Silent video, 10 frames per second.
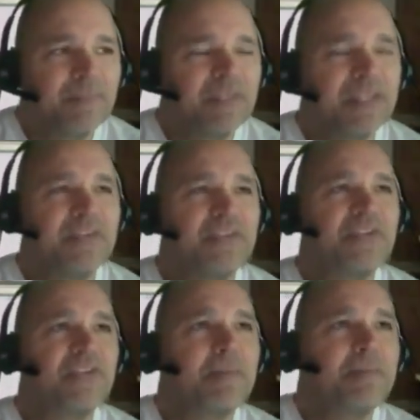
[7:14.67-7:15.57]

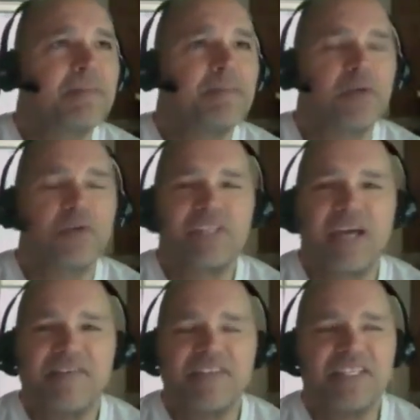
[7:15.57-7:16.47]
is because
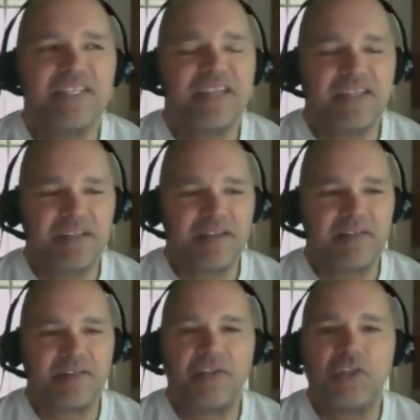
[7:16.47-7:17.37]
I've seen that
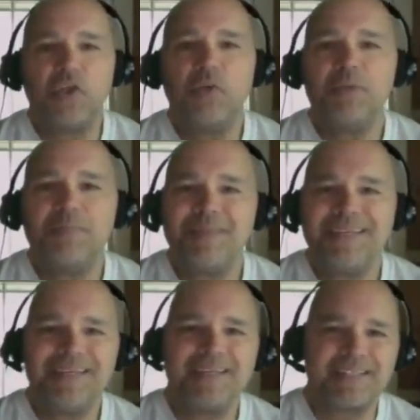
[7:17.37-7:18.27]
human
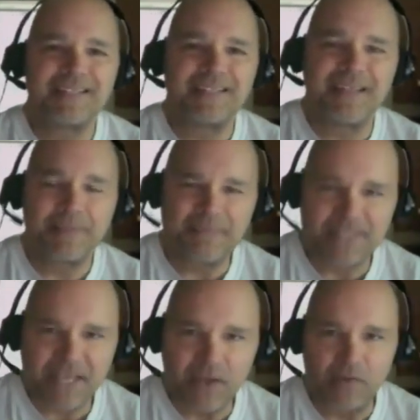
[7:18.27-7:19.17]
beings
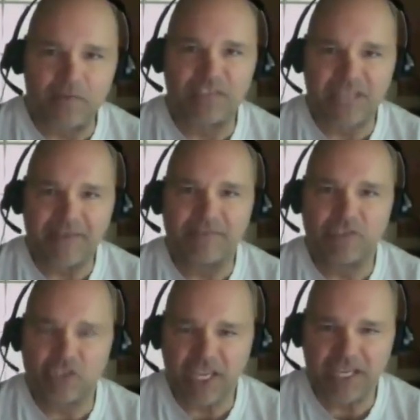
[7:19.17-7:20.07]
themselves have
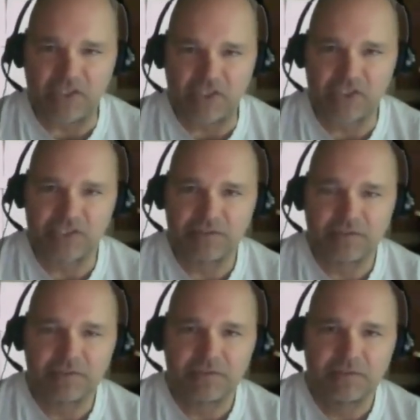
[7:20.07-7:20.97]
changed.
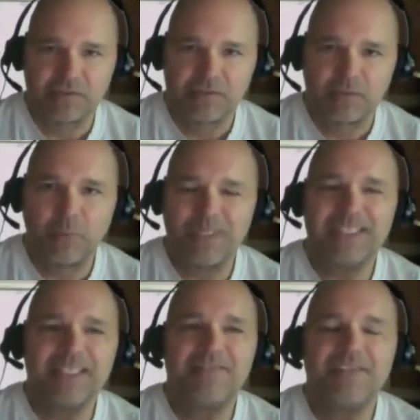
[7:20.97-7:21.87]
We
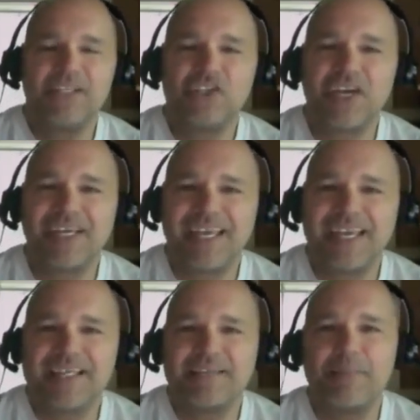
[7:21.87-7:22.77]
live in a
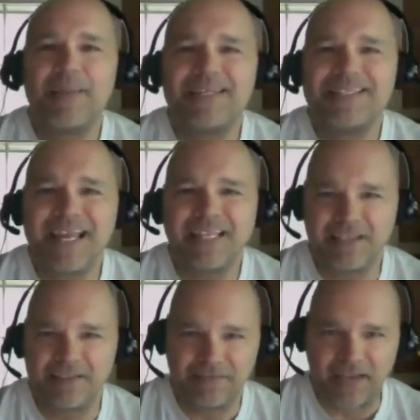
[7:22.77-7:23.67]
gigantic
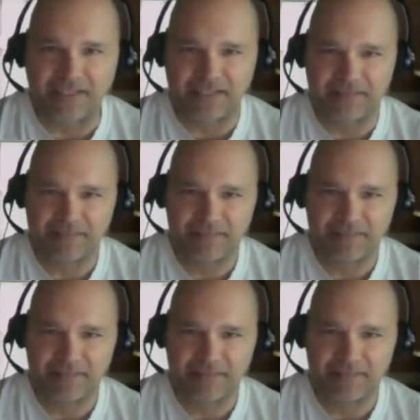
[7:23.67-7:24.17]
Mandela effect.